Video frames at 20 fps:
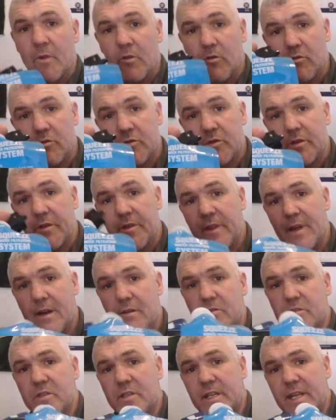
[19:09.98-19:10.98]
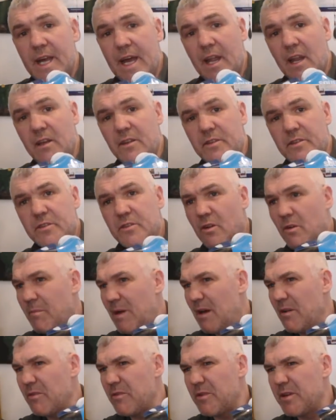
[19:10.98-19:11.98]
100,000 gallons, or
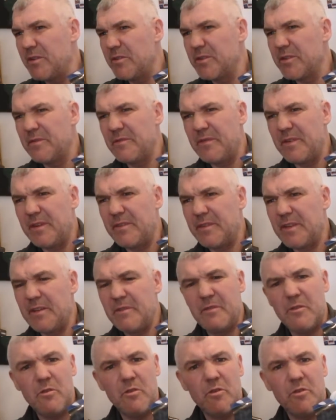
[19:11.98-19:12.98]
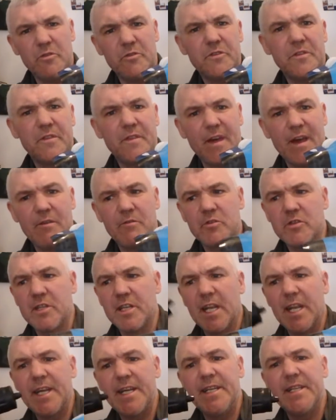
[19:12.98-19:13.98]
about
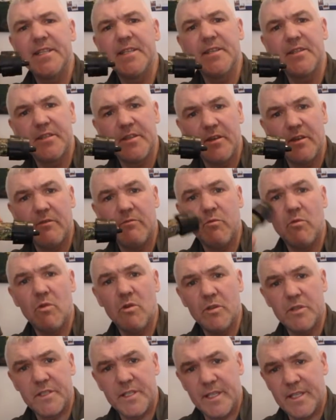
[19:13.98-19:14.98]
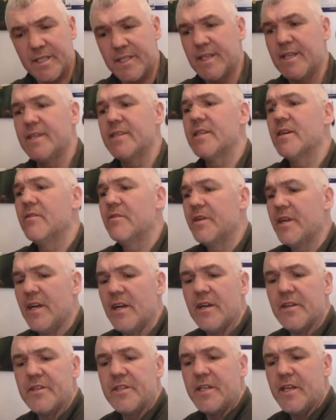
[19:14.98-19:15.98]
350-400,000 litres of water. It takes out
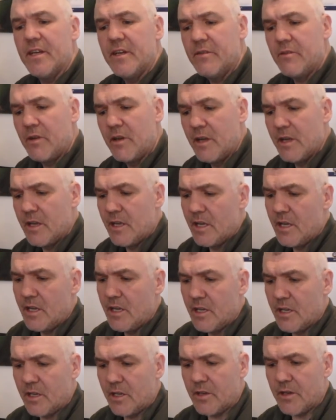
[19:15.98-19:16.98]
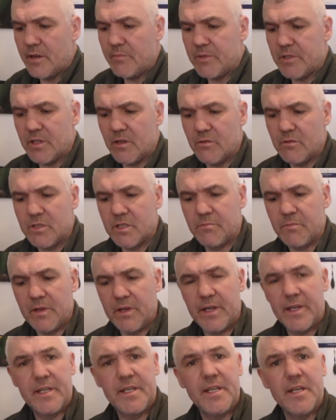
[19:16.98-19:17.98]
Gardia,
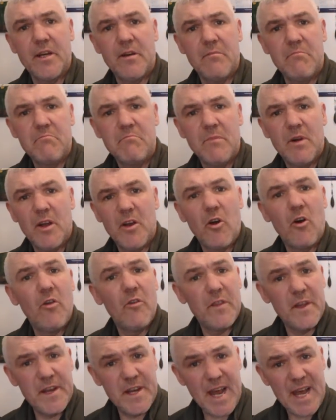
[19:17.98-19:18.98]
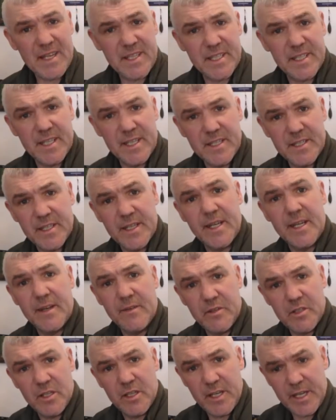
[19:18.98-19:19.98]
Cryptosporidium and all the nasties that
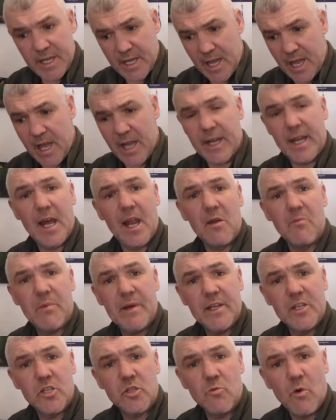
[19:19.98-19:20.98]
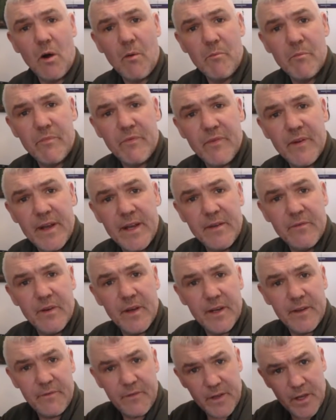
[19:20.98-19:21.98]
gives you the galloping swamp
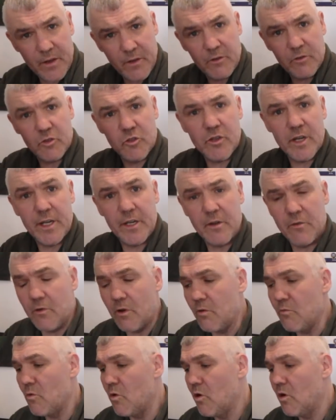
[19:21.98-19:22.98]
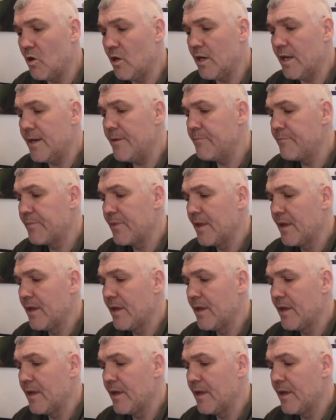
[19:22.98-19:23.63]
fever if you drink the wrong water.